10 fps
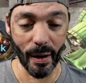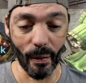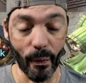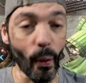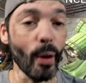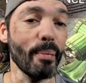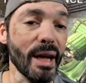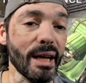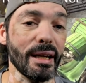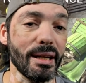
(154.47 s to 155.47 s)
for
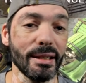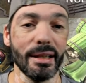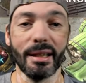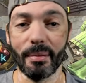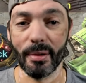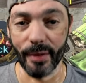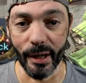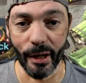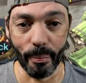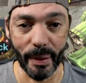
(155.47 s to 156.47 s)
me, I'm a
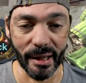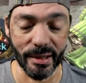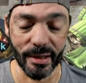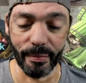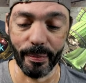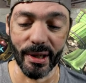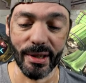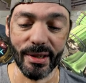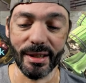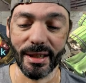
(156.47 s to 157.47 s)
very competitive
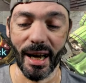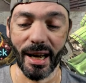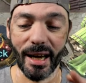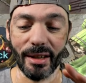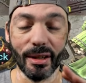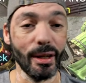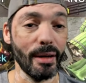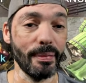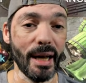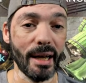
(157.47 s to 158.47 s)
person. I
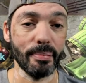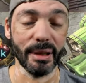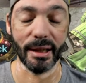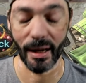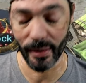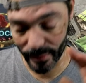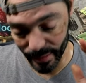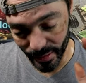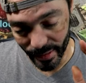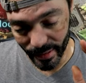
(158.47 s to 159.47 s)
love that, but now
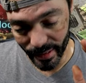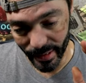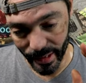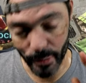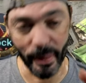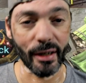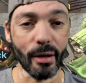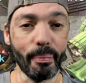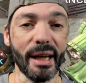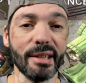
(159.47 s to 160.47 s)
it's being
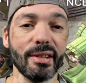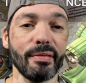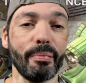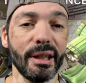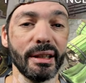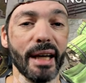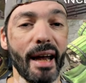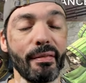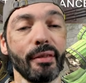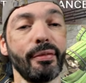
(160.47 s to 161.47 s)
competitive, but
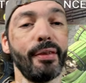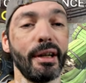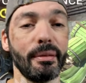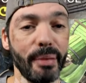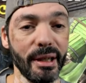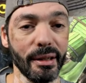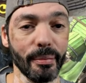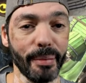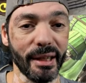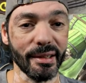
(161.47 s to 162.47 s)
having fun being
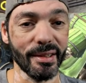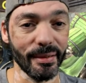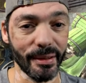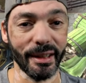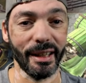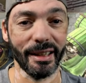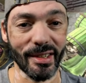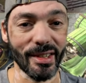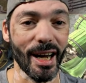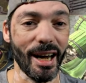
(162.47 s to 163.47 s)
competitive, okay?
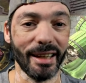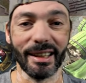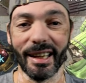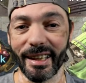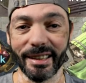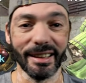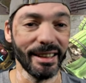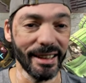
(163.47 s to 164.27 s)
It's not like...